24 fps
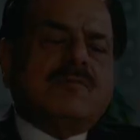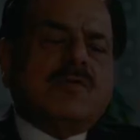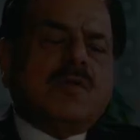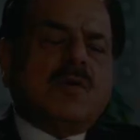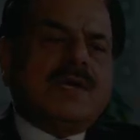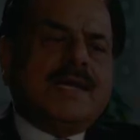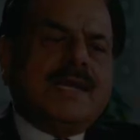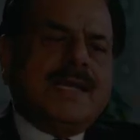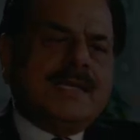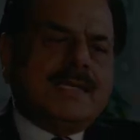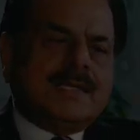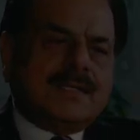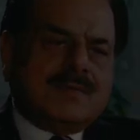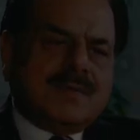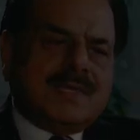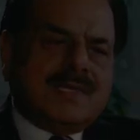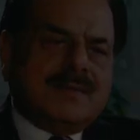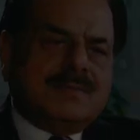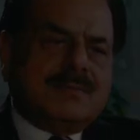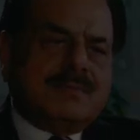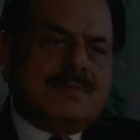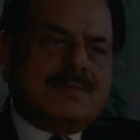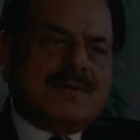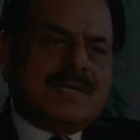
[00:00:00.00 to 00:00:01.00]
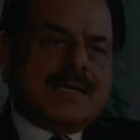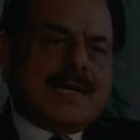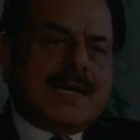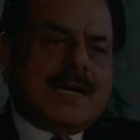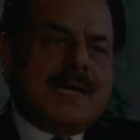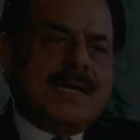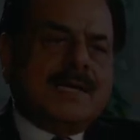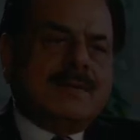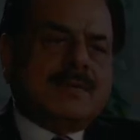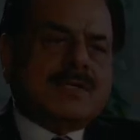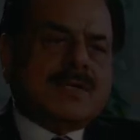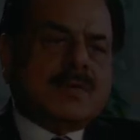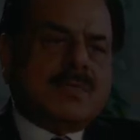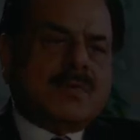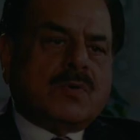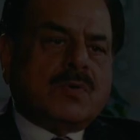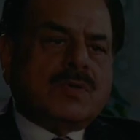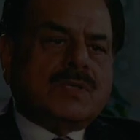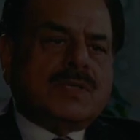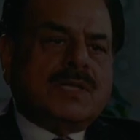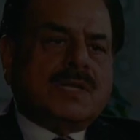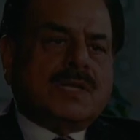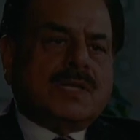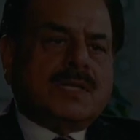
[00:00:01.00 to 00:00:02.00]
no links with them, but I
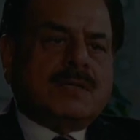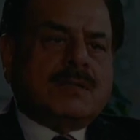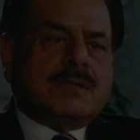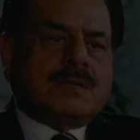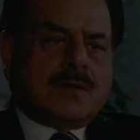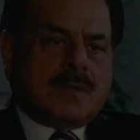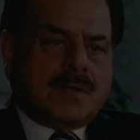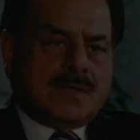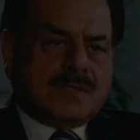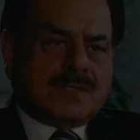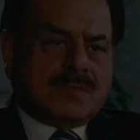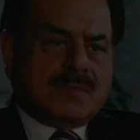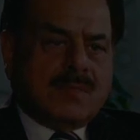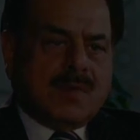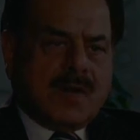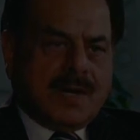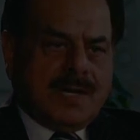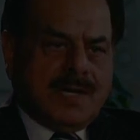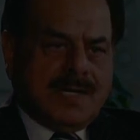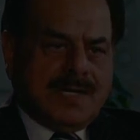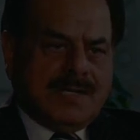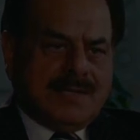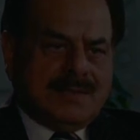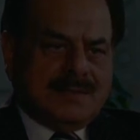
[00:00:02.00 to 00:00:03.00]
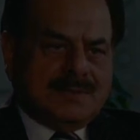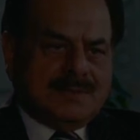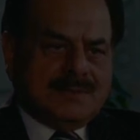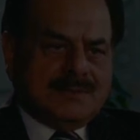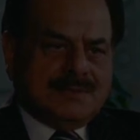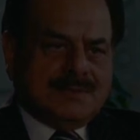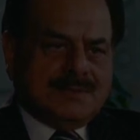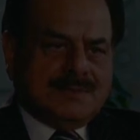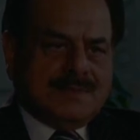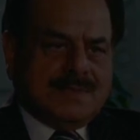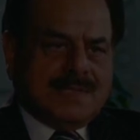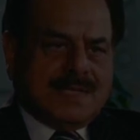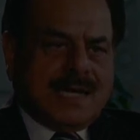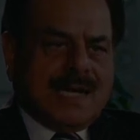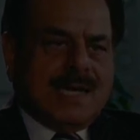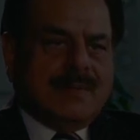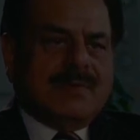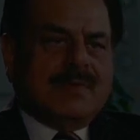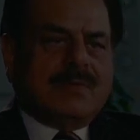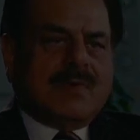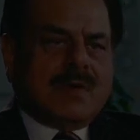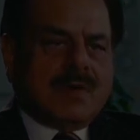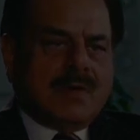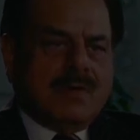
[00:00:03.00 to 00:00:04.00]
support their cause morally. I
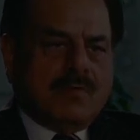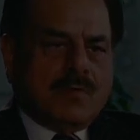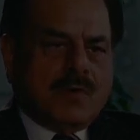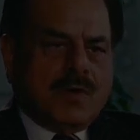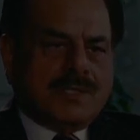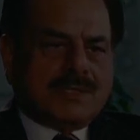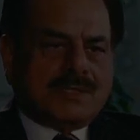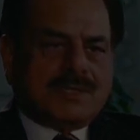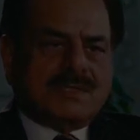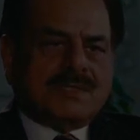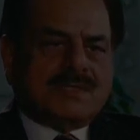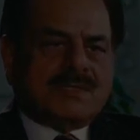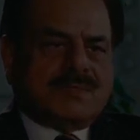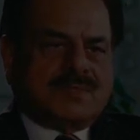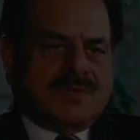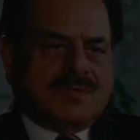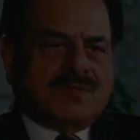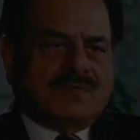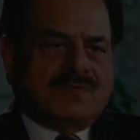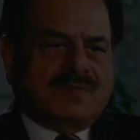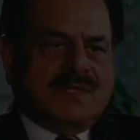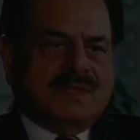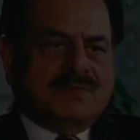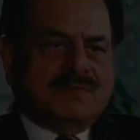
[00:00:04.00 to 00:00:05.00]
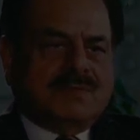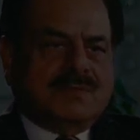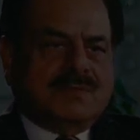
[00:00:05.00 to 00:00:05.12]
am a moral voice in support of them.